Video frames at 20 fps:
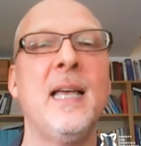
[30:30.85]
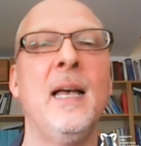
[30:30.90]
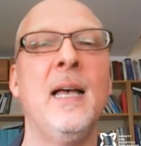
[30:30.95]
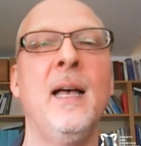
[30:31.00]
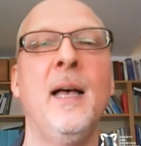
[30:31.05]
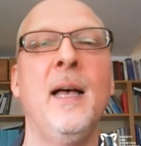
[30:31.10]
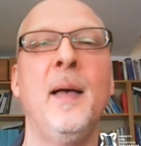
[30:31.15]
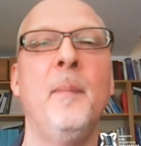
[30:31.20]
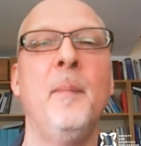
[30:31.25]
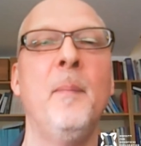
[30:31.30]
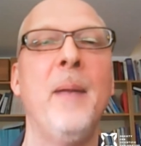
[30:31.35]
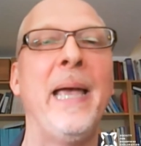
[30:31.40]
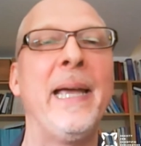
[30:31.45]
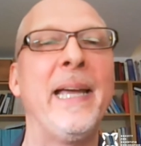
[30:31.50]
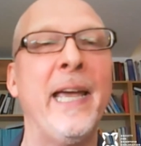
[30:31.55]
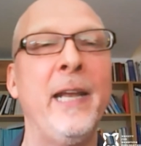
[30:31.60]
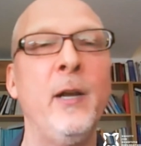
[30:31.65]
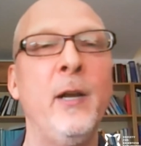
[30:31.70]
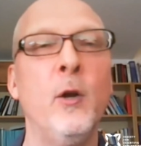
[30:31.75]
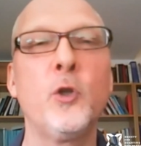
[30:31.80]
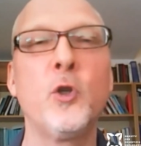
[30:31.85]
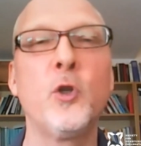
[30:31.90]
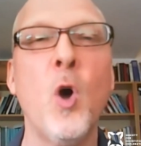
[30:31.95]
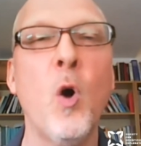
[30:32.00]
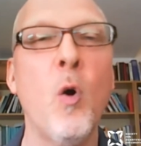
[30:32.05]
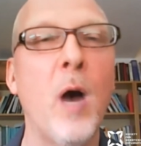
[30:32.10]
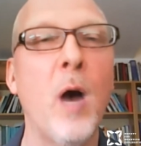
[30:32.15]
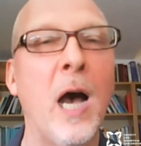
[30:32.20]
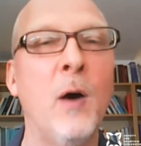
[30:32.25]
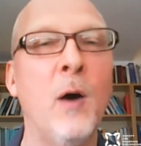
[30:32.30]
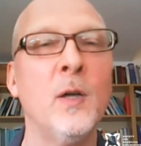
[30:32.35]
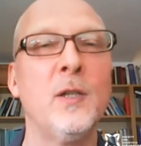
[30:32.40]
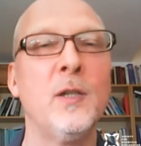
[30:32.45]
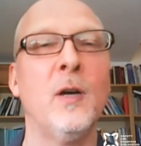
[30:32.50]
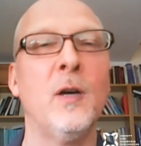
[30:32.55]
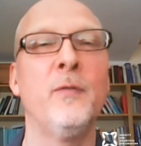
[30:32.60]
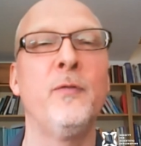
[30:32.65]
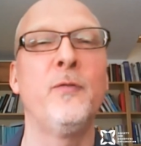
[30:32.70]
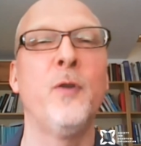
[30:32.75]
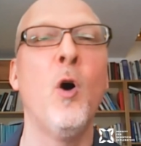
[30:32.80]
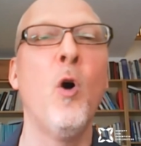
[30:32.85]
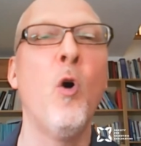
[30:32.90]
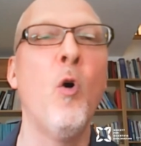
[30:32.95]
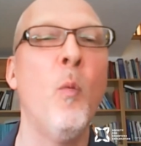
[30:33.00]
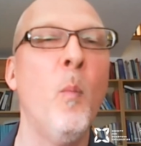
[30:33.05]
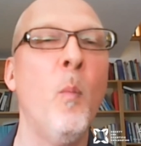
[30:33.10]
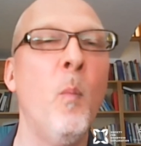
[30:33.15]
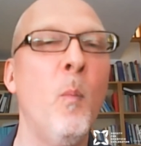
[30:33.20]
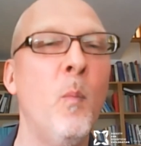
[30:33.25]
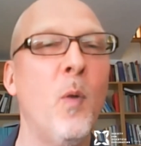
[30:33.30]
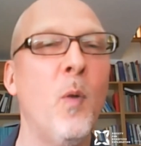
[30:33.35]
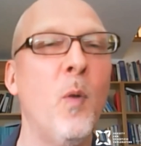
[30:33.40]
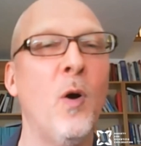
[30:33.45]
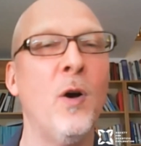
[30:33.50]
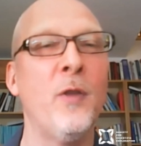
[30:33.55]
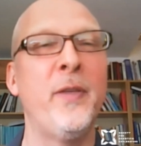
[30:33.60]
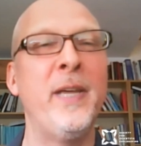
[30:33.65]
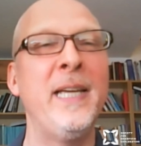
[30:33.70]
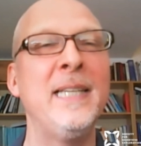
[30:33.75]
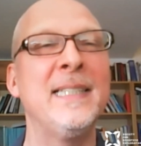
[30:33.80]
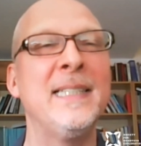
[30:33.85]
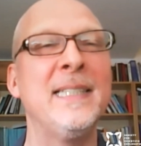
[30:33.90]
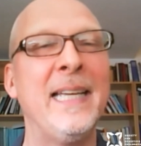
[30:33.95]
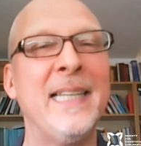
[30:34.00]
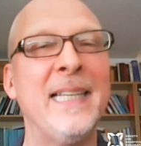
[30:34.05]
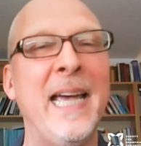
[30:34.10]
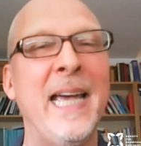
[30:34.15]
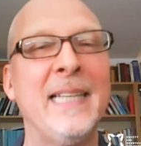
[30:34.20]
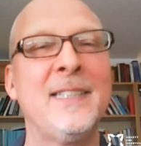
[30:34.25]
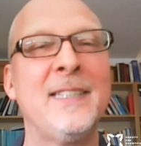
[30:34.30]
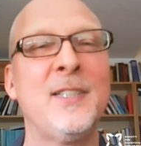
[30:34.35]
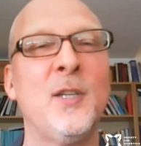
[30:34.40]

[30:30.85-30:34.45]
Um, I cannot go out of home or things like that.